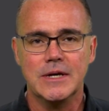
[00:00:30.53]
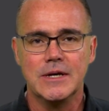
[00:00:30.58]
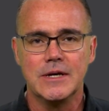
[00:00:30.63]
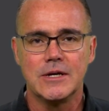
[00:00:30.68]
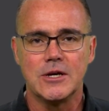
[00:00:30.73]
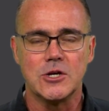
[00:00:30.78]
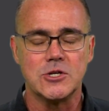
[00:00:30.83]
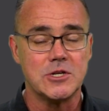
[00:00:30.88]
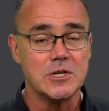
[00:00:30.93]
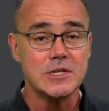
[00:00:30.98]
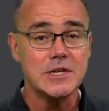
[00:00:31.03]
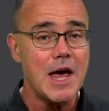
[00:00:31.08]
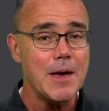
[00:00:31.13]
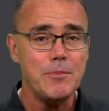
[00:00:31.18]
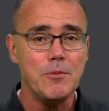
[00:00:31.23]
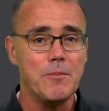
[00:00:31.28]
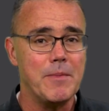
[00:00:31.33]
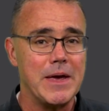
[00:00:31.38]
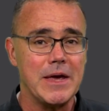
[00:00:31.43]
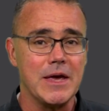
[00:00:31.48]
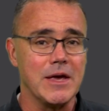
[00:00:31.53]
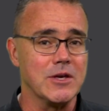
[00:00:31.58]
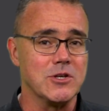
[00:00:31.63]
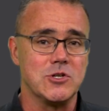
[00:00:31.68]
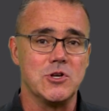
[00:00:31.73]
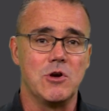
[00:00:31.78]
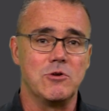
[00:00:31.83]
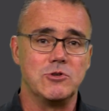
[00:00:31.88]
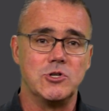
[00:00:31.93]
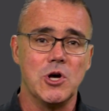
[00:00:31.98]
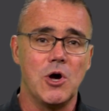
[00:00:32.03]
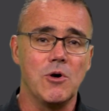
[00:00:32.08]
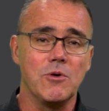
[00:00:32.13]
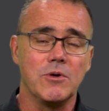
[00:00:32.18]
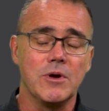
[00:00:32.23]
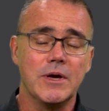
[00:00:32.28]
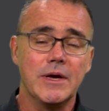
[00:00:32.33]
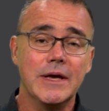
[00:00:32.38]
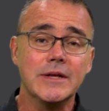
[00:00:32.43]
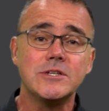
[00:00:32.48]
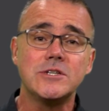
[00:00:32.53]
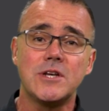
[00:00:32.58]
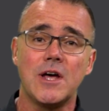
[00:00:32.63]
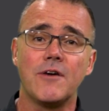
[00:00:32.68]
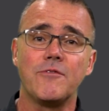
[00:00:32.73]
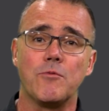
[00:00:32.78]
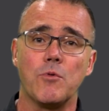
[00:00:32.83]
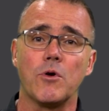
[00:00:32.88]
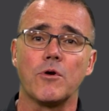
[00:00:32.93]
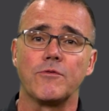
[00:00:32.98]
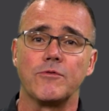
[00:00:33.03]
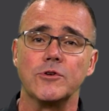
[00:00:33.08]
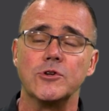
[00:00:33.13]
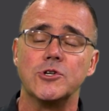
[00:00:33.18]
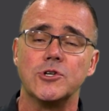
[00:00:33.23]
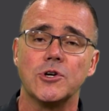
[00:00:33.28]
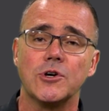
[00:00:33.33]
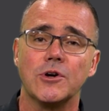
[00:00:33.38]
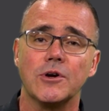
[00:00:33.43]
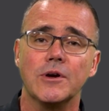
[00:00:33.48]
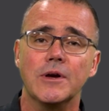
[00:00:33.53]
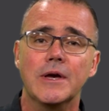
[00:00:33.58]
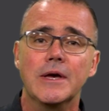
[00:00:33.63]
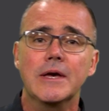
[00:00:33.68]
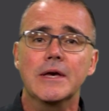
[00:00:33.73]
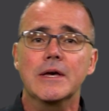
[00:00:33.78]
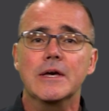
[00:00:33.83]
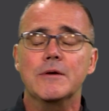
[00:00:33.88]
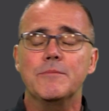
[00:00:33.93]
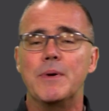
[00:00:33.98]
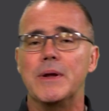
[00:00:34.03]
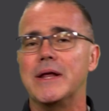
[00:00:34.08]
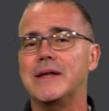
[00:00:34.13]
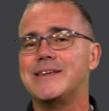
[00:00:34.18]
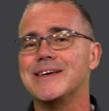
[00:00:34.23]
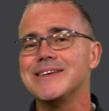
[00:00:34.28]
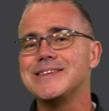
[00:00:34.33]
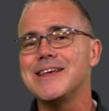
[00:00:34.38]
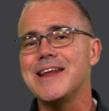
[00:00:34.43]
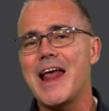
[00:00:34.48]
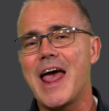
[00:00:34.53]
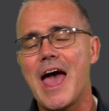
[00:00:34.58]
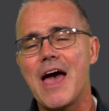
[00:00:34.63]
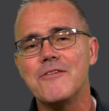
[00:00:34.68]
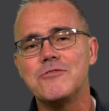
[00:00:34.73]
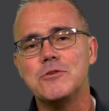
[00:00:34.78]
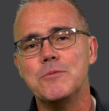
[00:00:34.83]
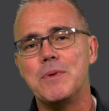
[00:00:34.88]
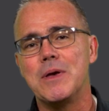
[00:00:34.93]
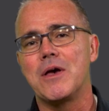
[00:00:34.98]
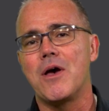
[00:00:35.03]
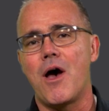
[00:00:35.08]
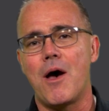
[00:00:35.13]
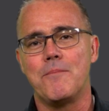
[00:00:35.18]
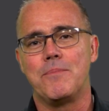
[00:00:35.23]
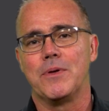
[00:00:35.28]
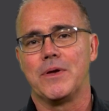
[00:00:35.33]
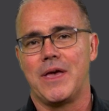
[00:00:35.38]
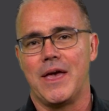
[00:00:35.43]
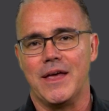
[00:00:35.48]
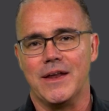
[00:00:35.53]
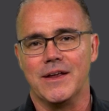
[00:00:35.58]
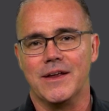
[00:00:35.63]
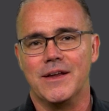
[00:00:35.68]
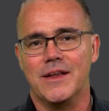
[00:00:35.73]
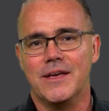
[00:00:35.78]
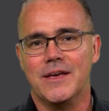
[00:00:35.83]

Because disciple making is no joke. It's tough work for sure, but it doesn't have to be complicated.